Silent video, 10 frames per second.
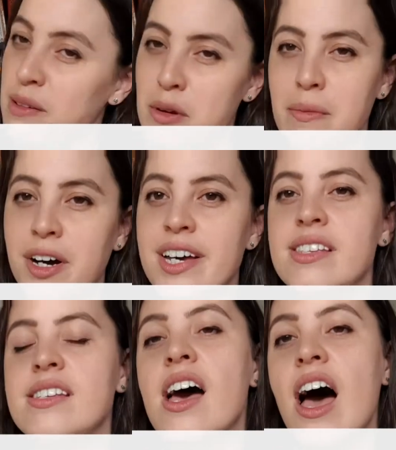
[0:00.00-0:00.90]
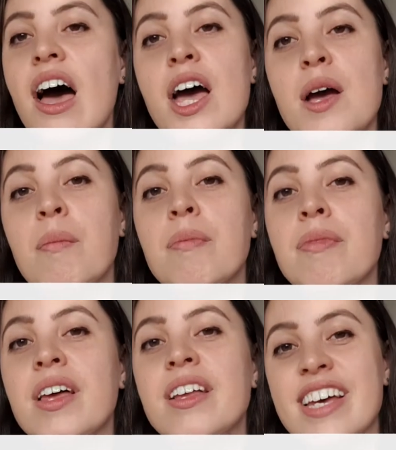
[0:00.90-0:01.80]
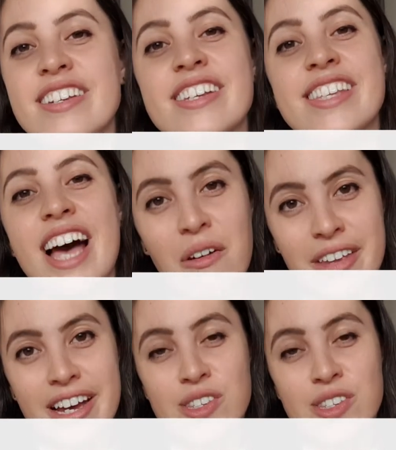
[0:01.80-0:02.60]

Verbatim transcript: I'm a bit biased, um, dentists out there.